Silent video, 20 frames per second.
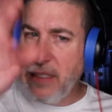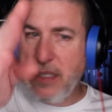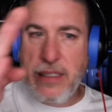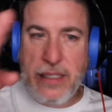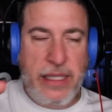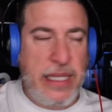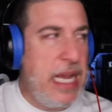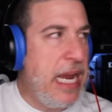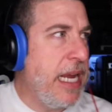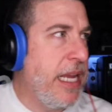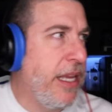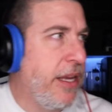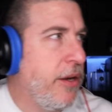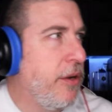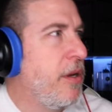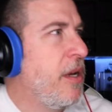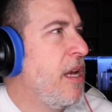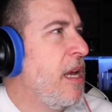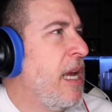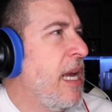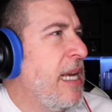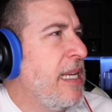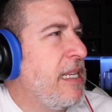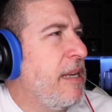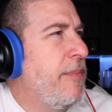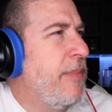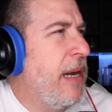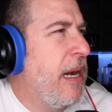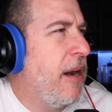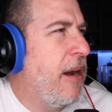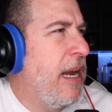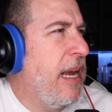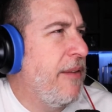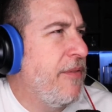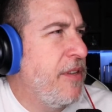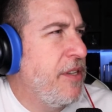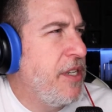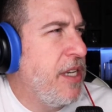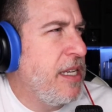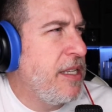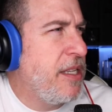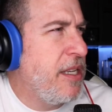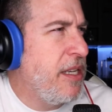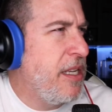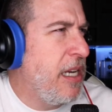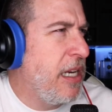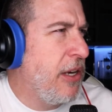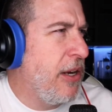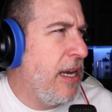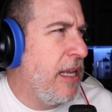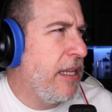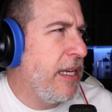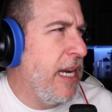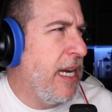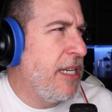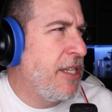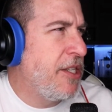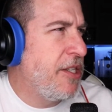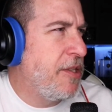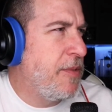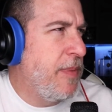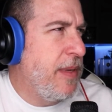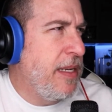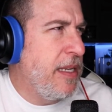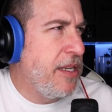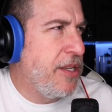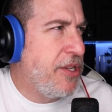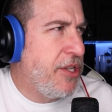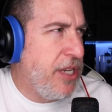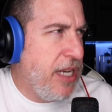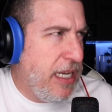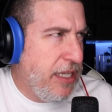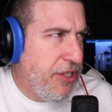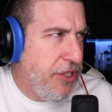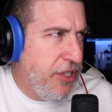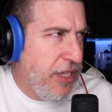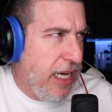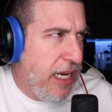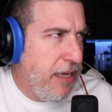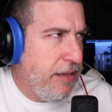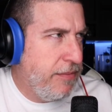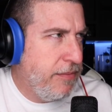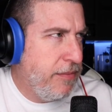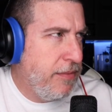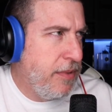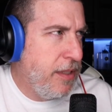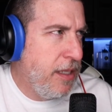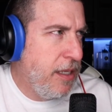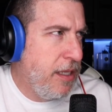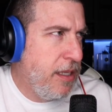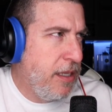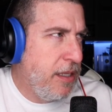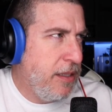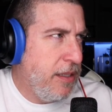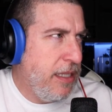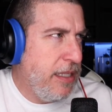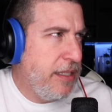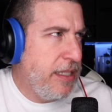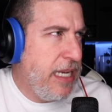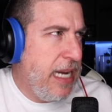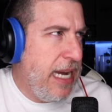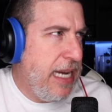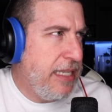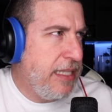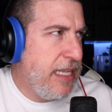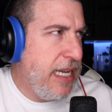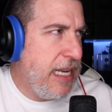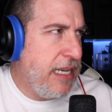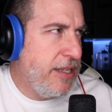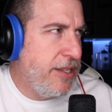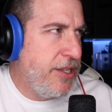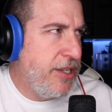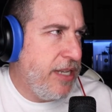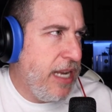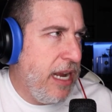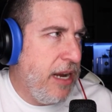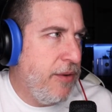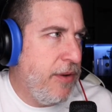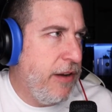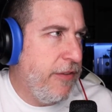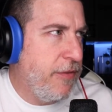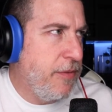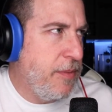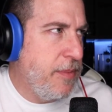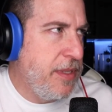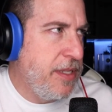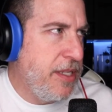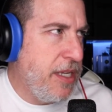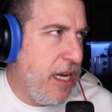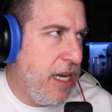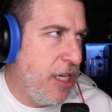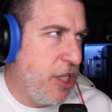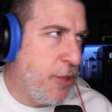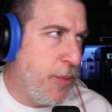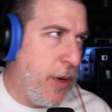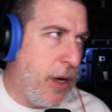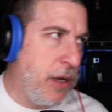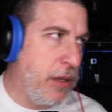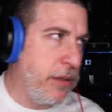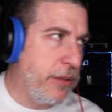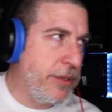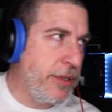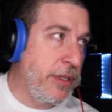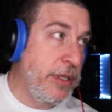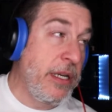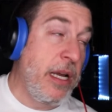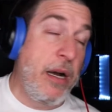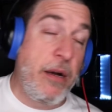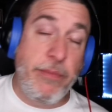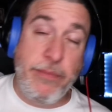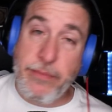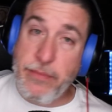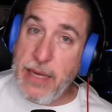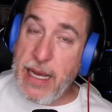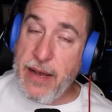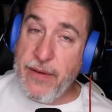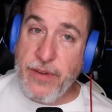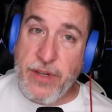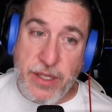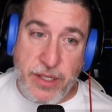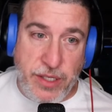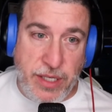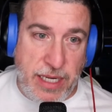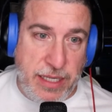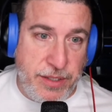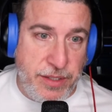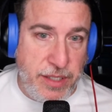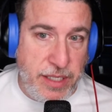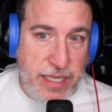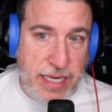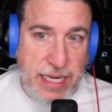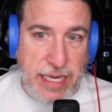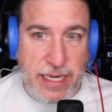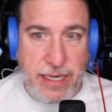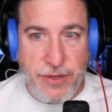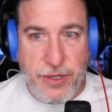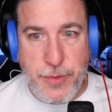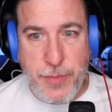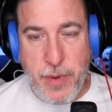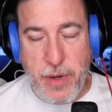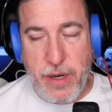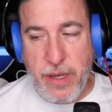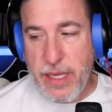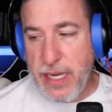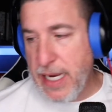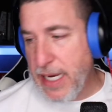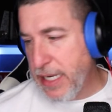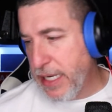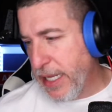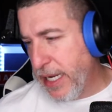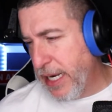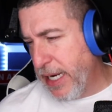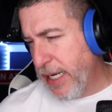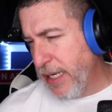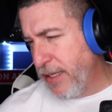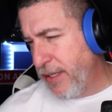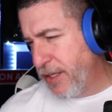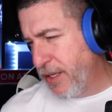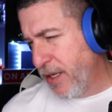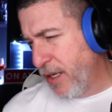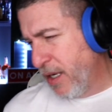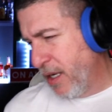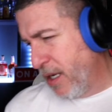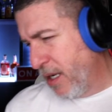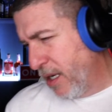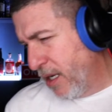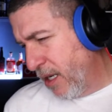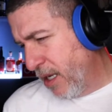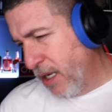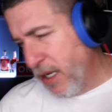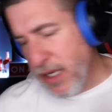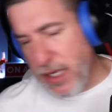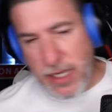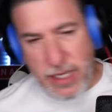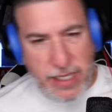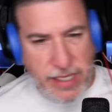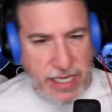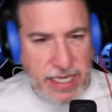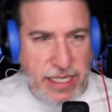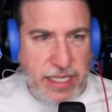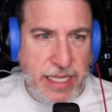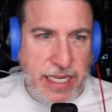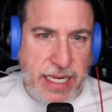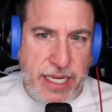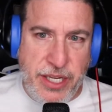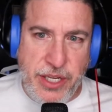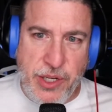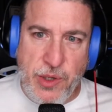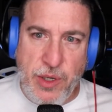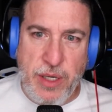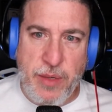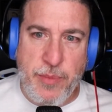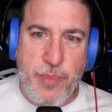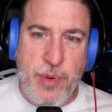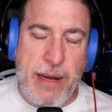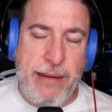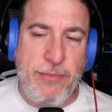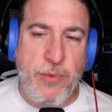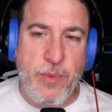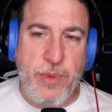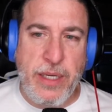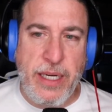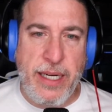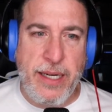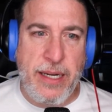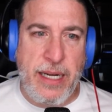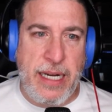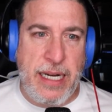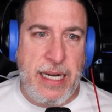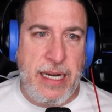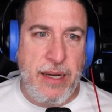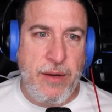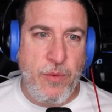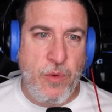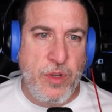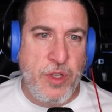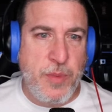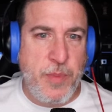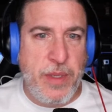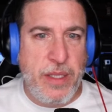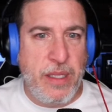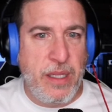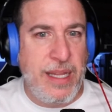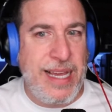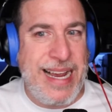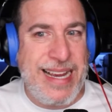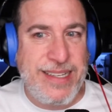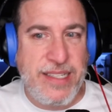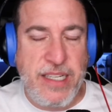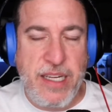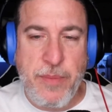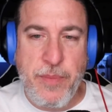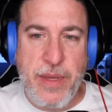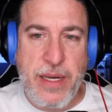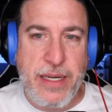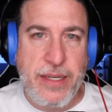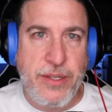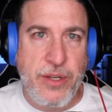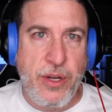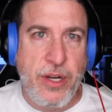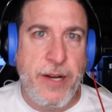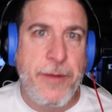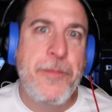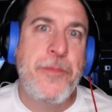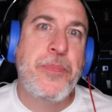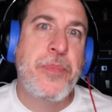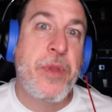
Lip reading: Thank you. He said, Barry, have the Justin Tucker allegations been discussed yet? These guys got to stay away from the massage parlors. Nope, haven't discussed it yet. It was part of the headlines. Didn't get to it. Probably we'll spend the last 10 minutes on it.